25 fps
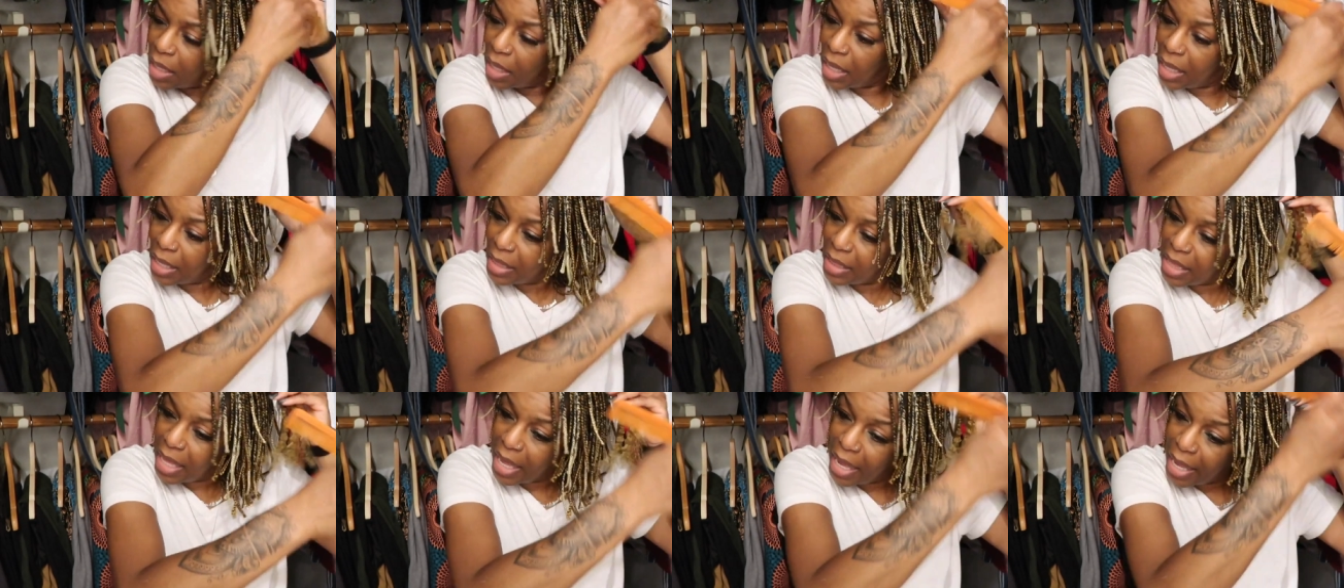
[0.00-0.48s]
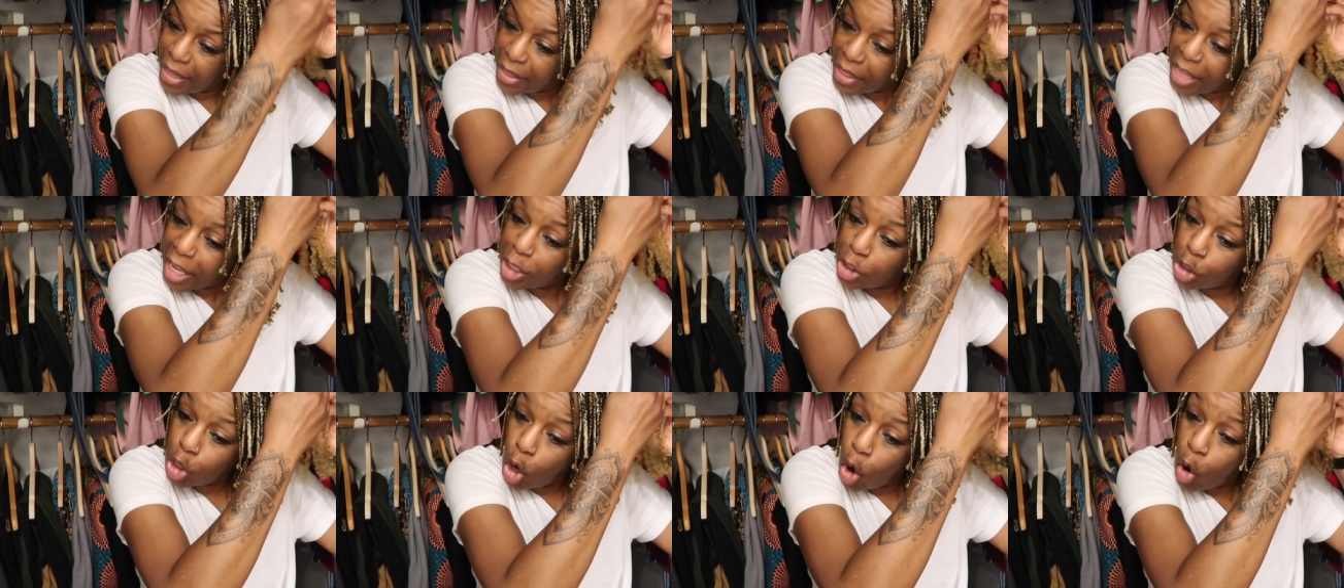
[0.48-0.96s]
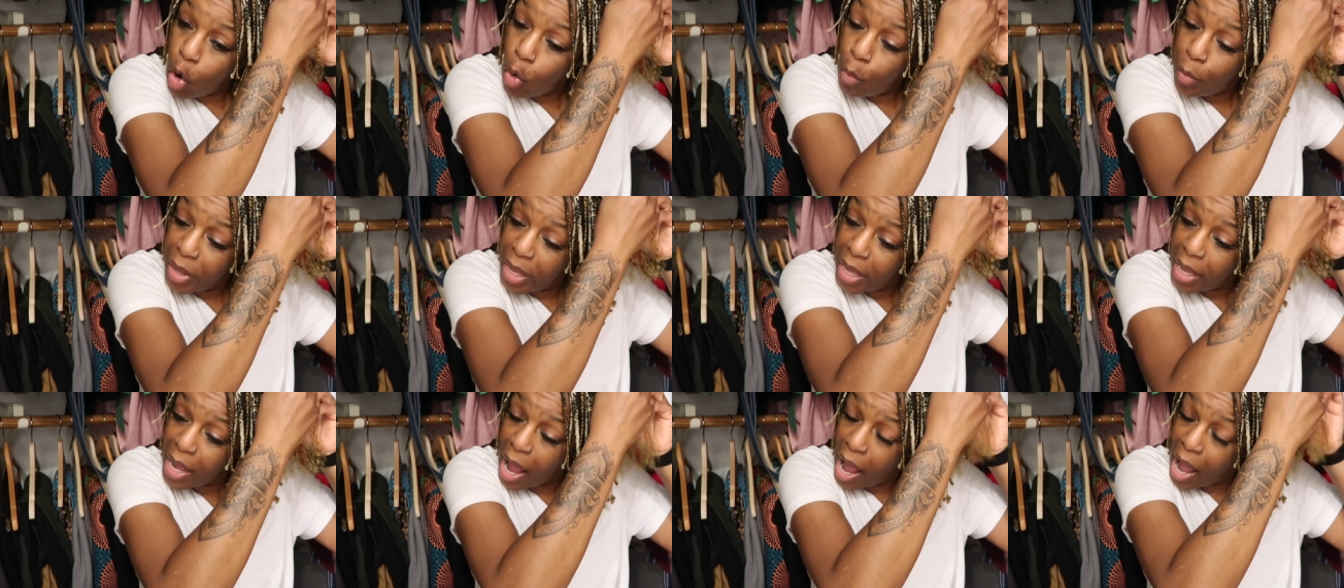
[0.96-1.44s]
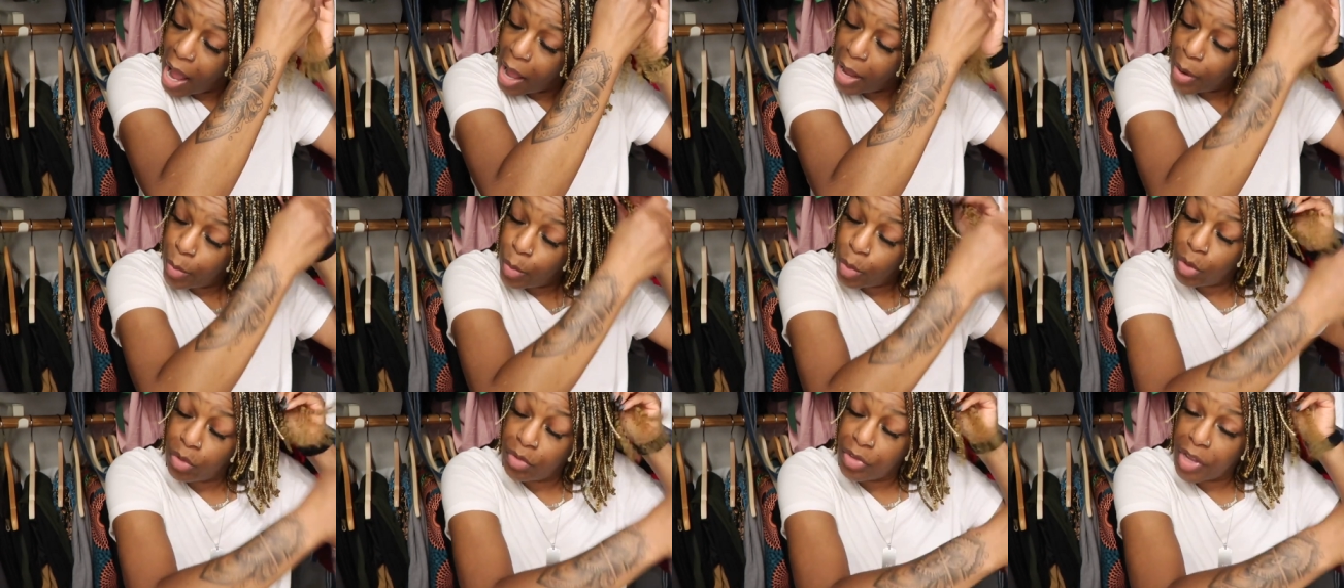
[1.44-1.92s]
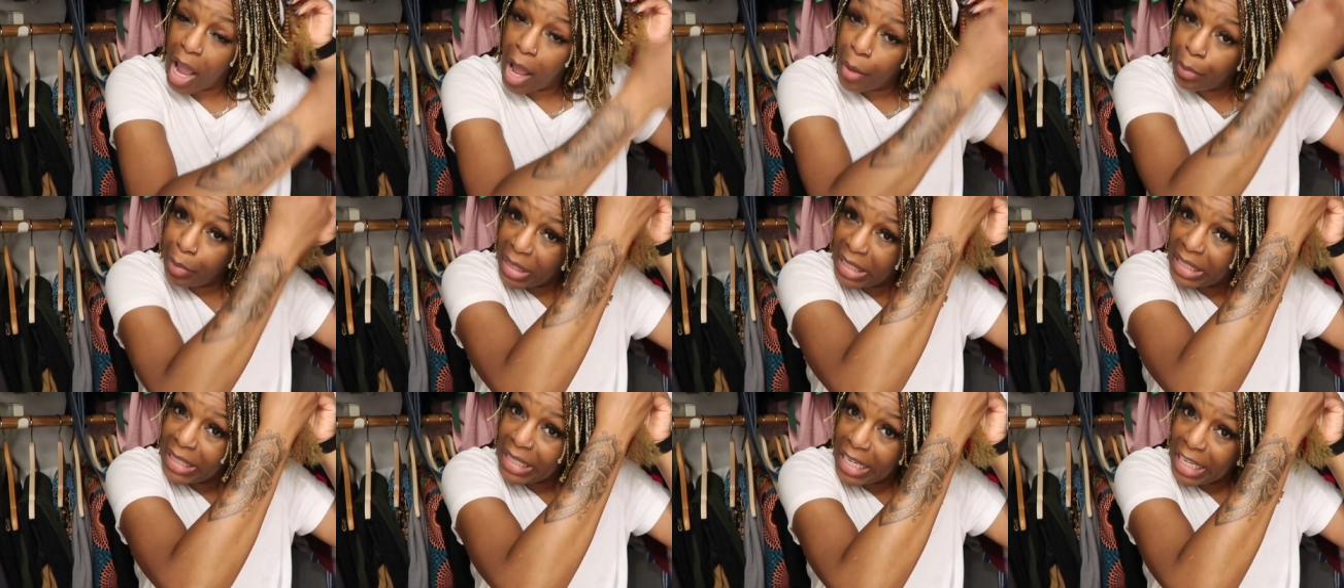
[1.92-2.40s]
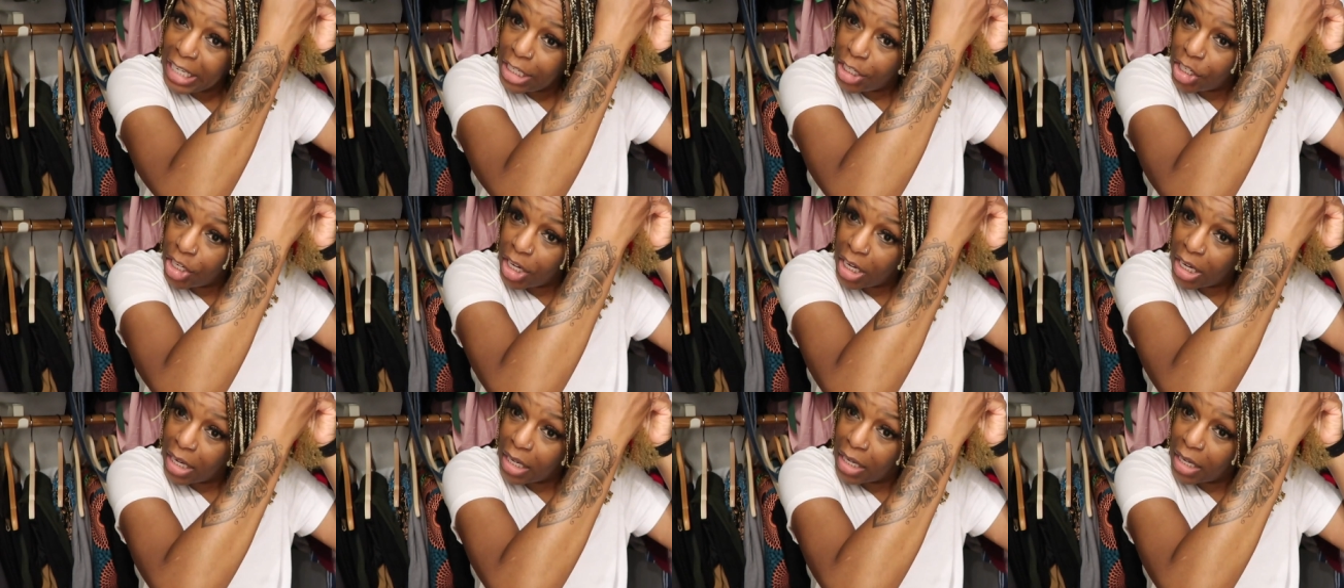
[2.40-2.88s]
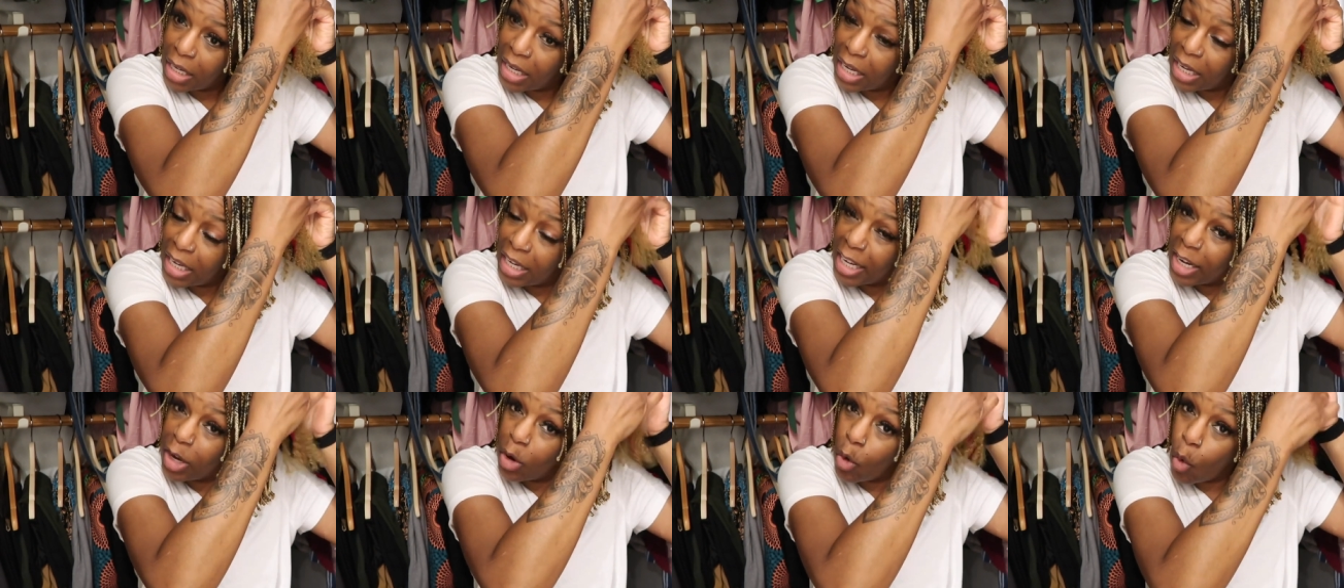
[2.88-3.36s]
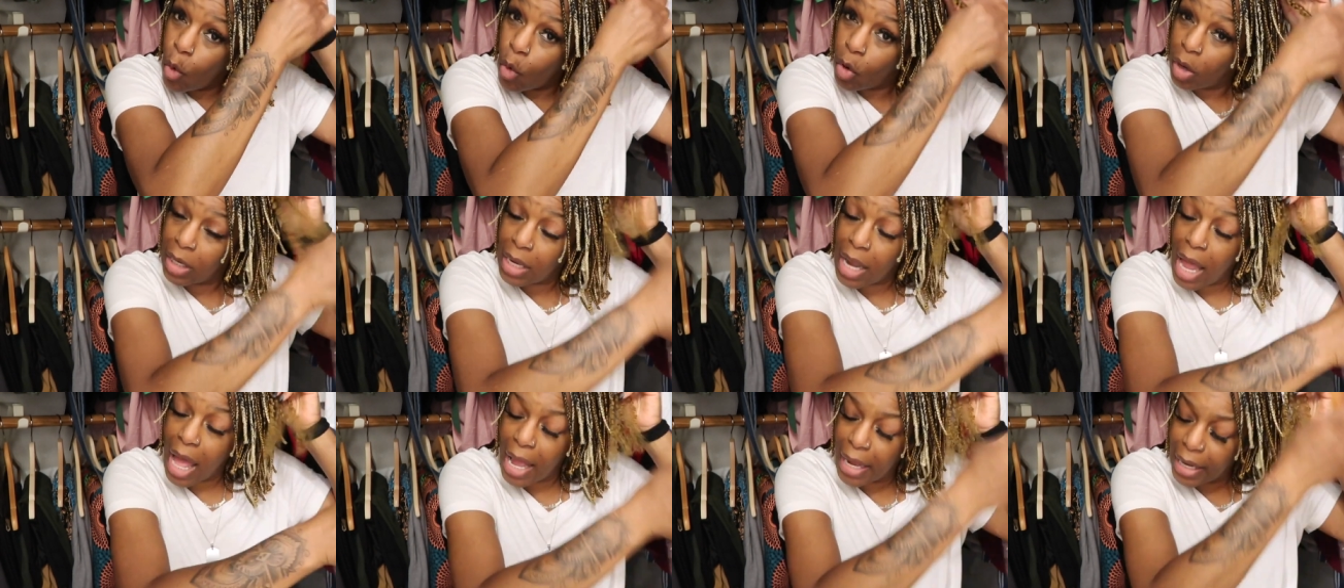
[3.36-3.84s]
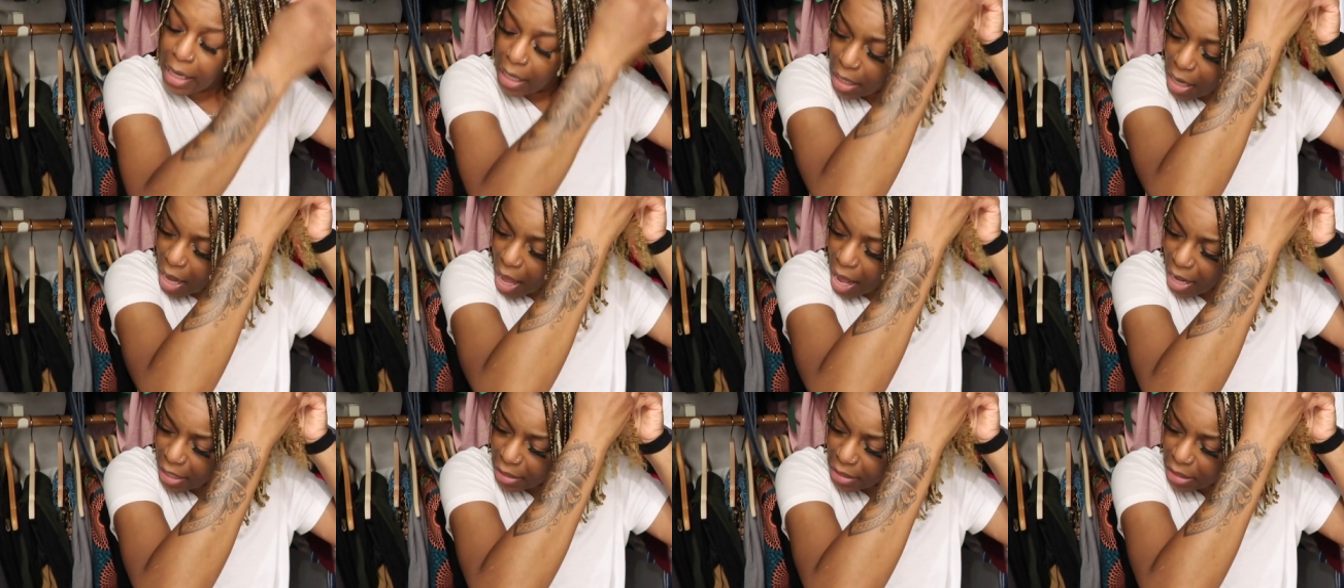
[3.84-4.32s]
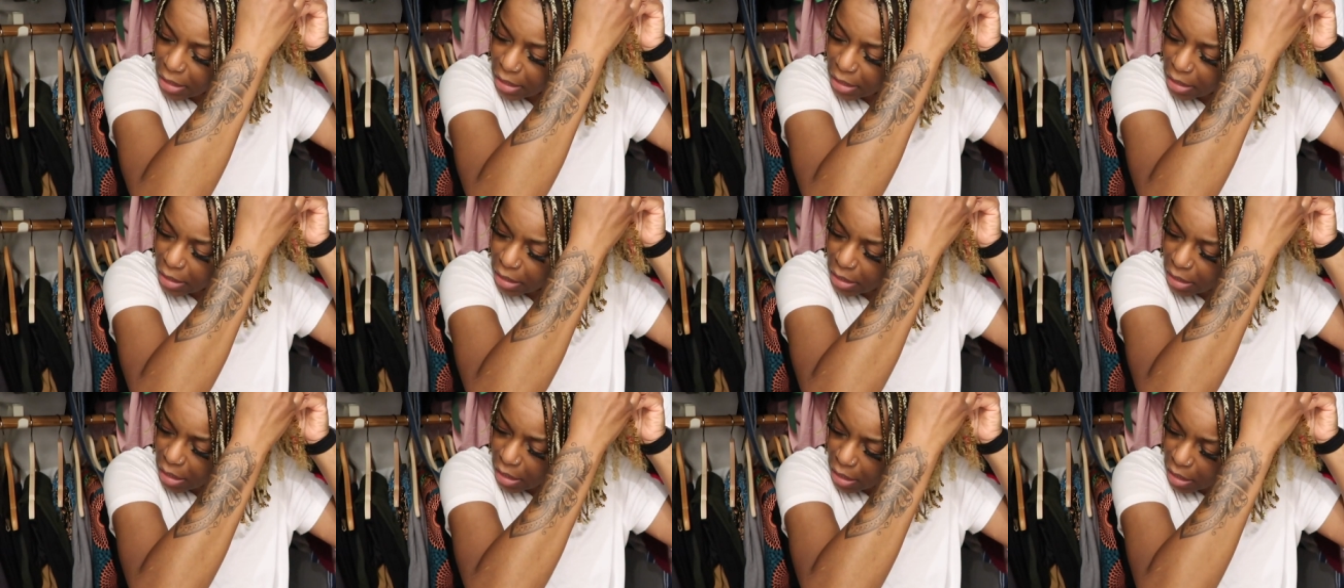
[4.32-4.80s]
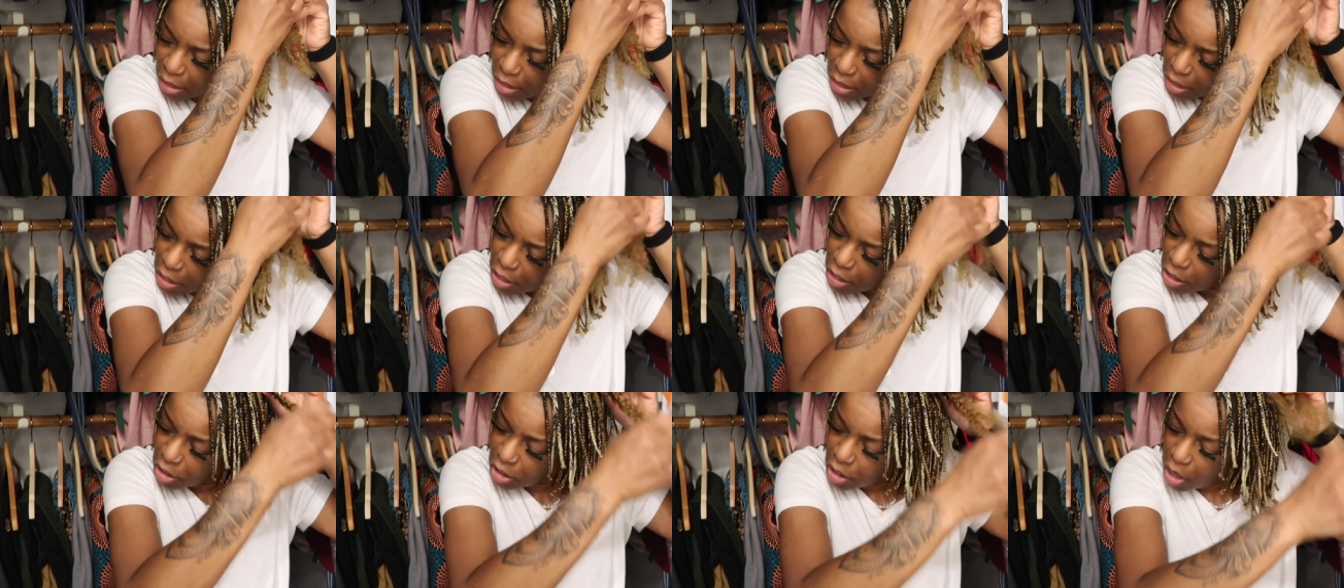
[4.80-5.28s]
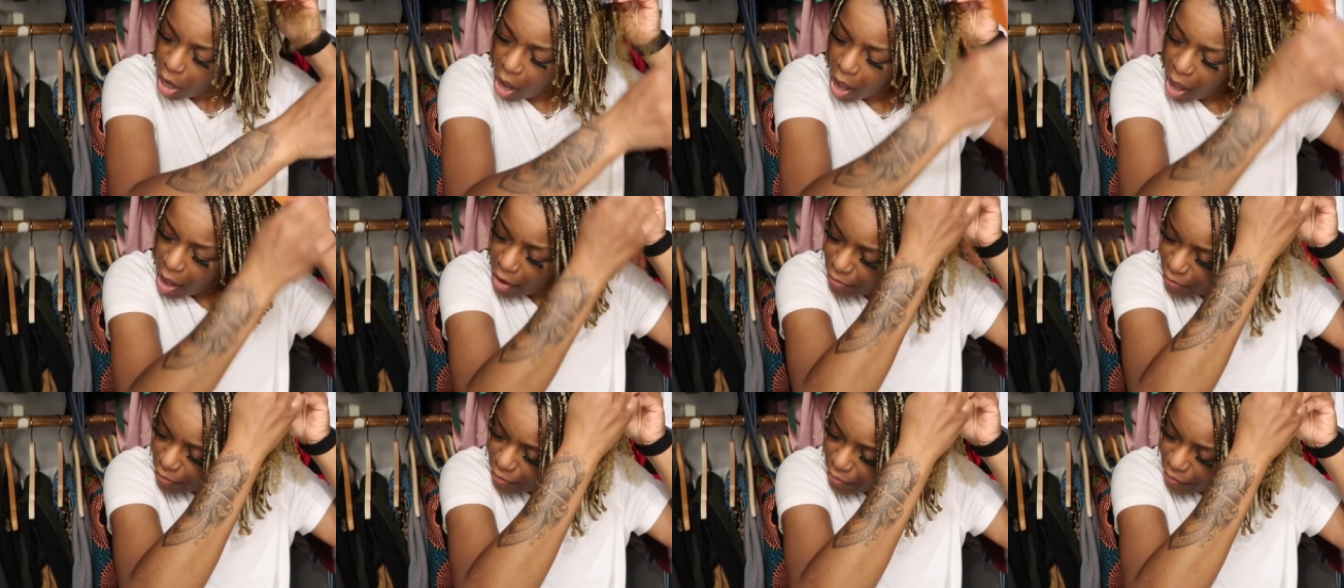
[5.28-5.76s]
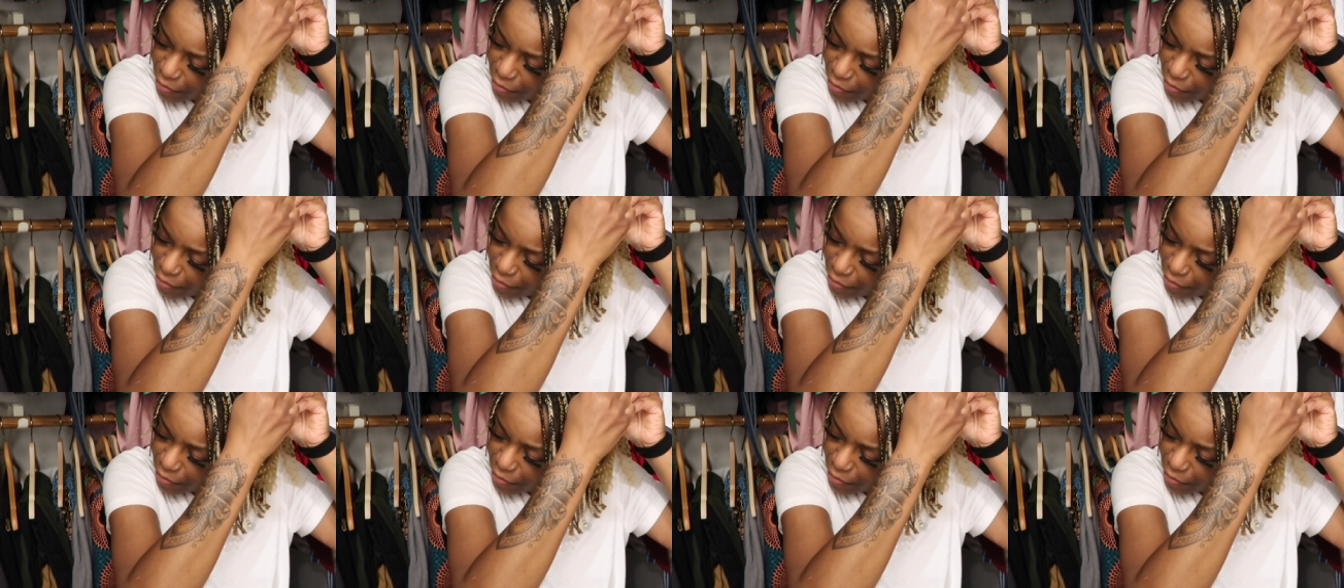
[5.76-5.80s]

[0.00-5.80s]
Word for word: And then they told me I will not be teaching any online classes. So I'm